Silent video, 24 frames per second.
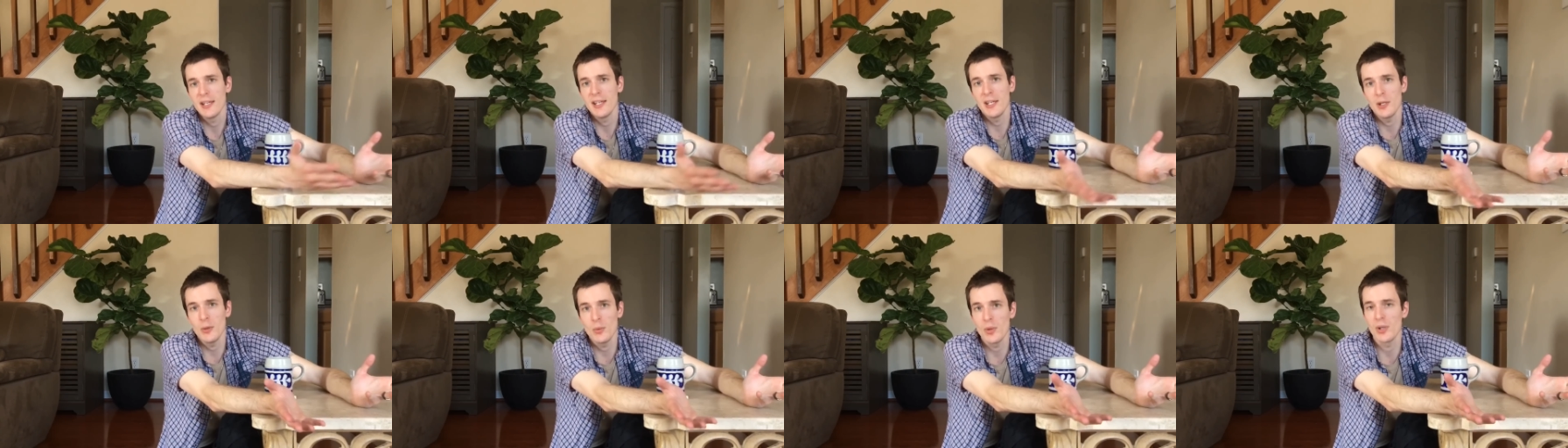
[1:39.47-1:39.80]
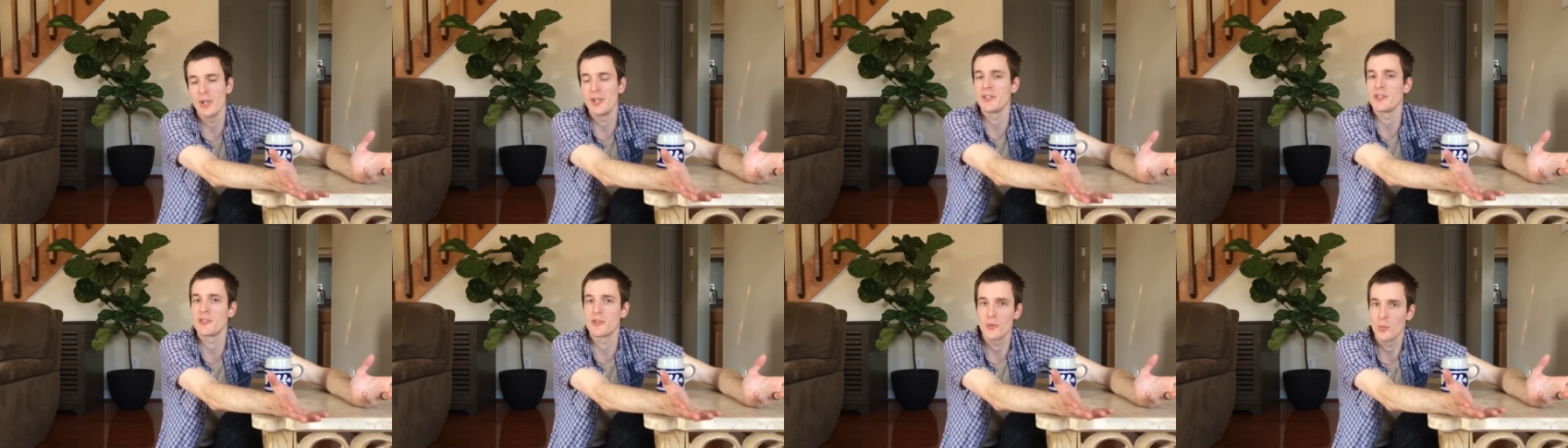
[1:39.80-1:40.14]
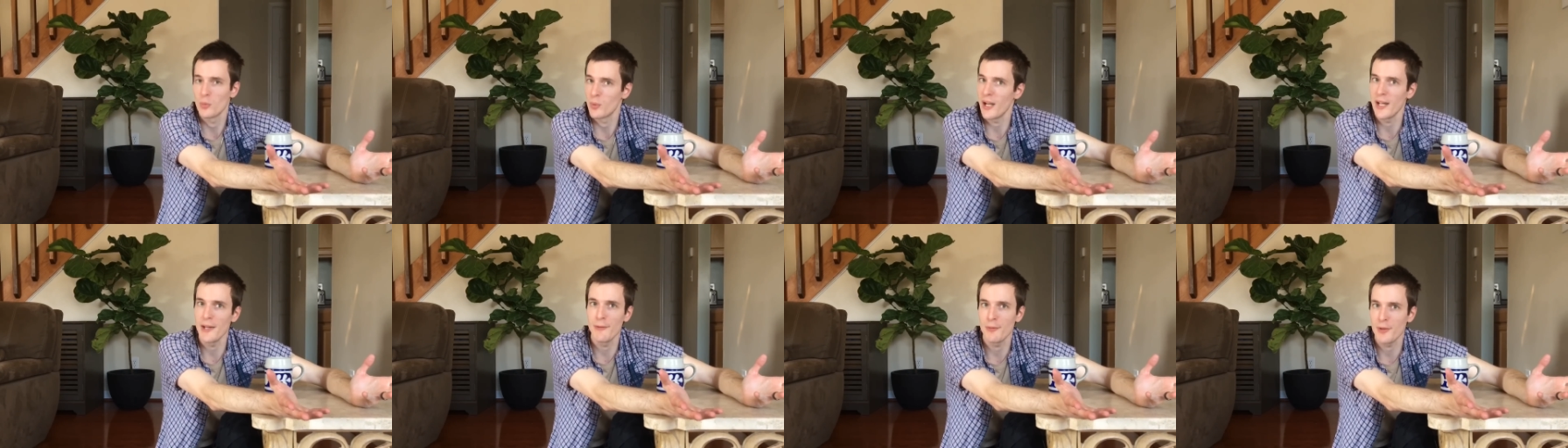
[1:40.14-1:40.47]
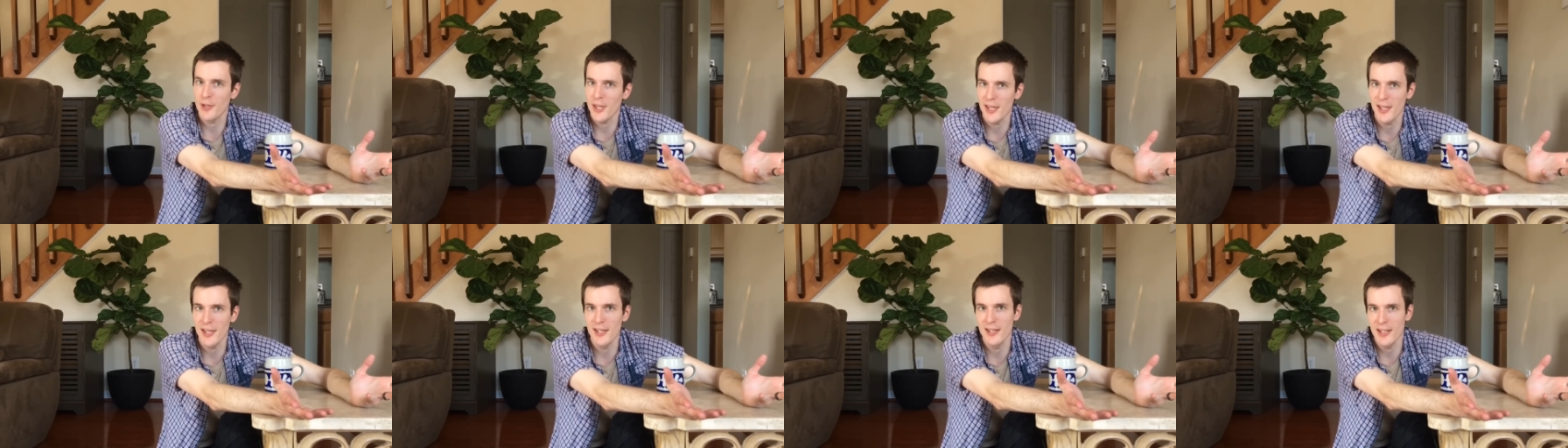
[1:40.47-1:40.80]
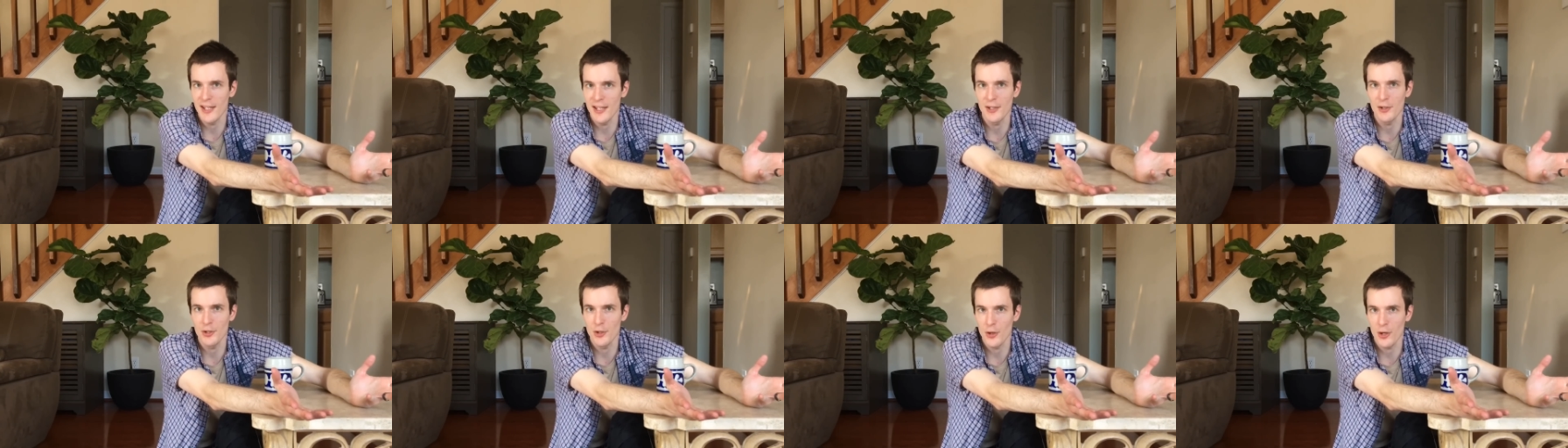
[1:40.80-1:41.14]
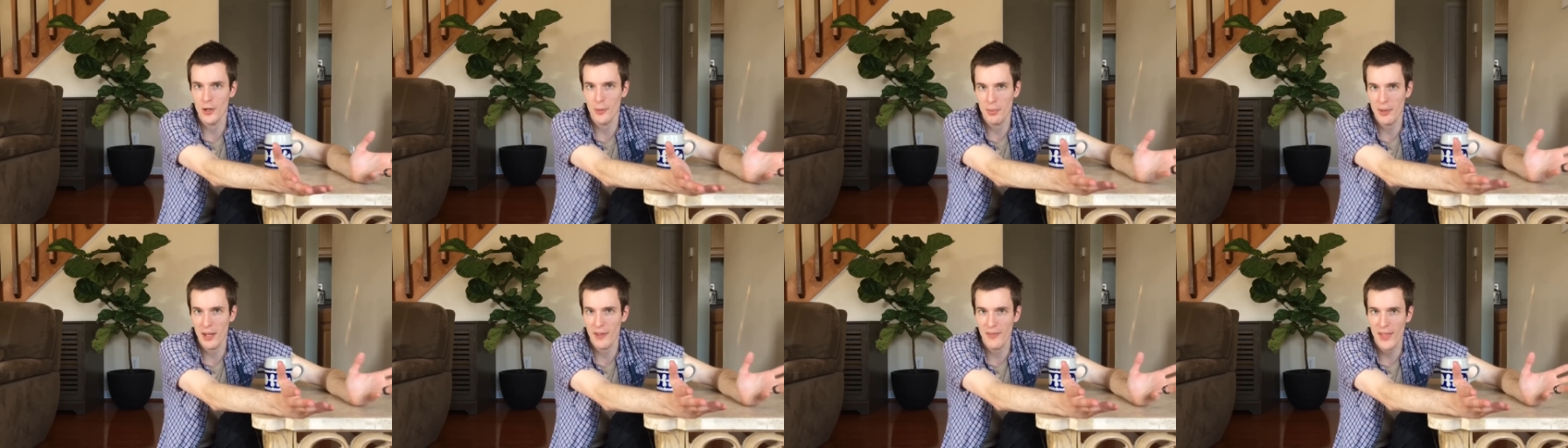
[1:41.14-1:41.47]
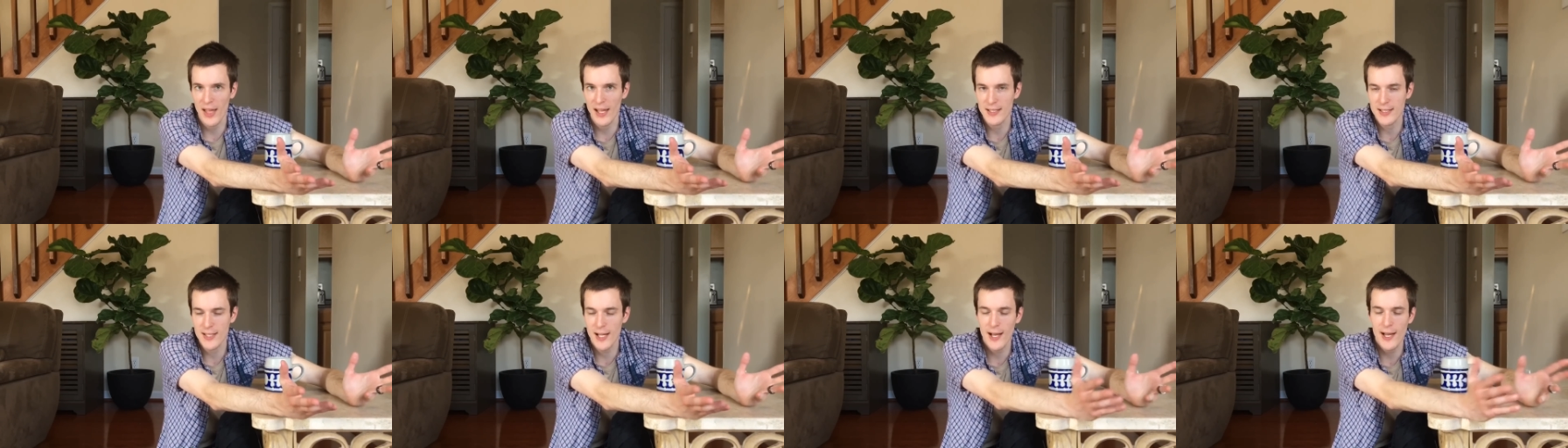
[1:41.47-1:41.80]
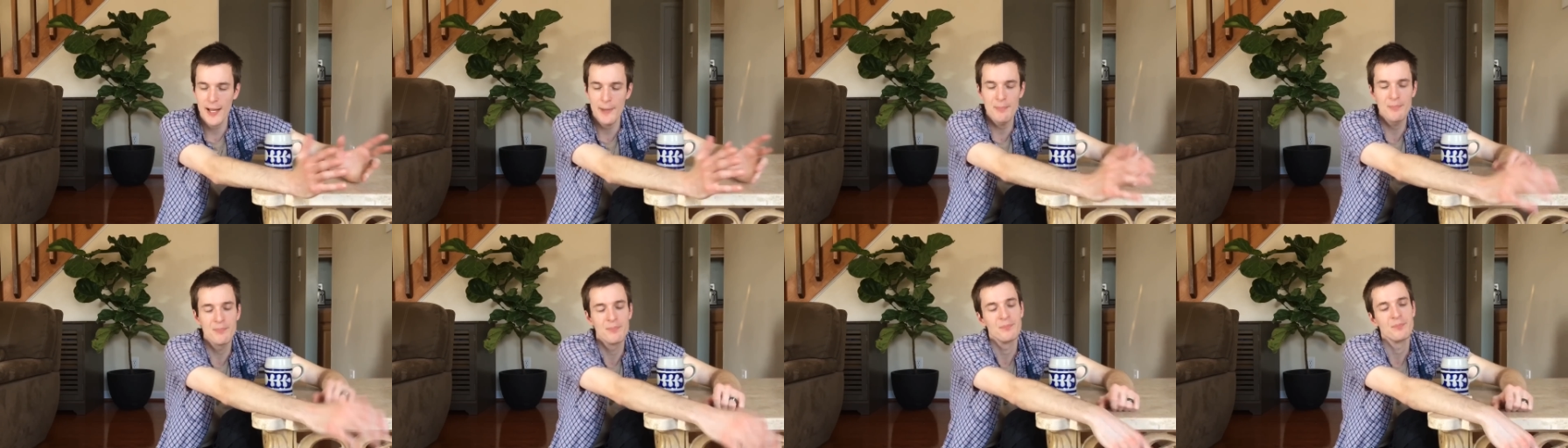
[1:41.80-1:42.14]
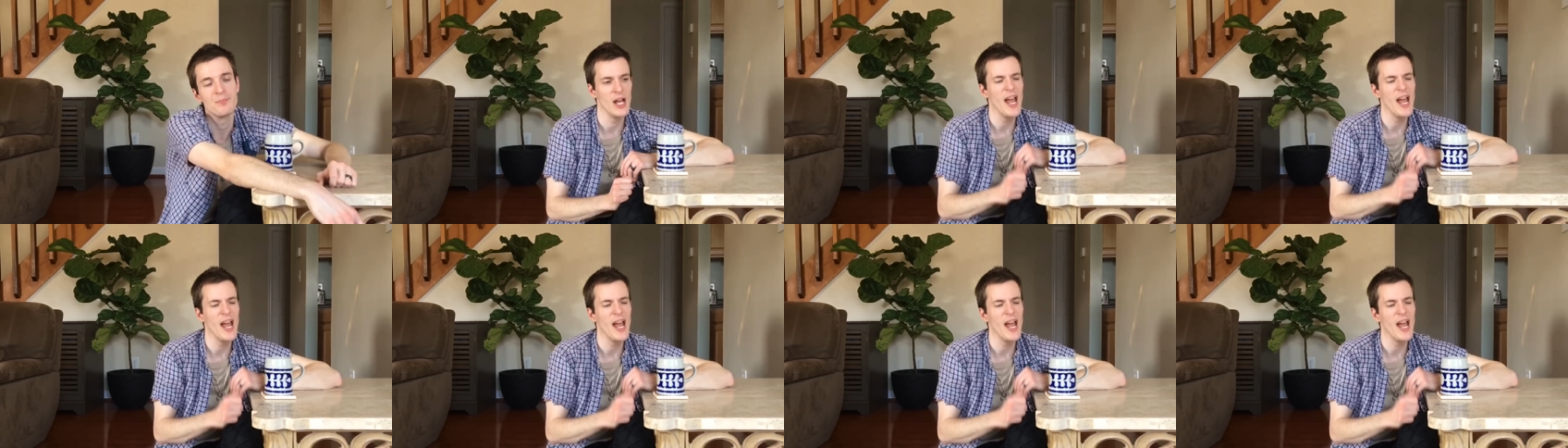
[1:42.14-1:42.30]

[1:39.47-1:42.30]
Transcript: He was rave kid in Europe at that time.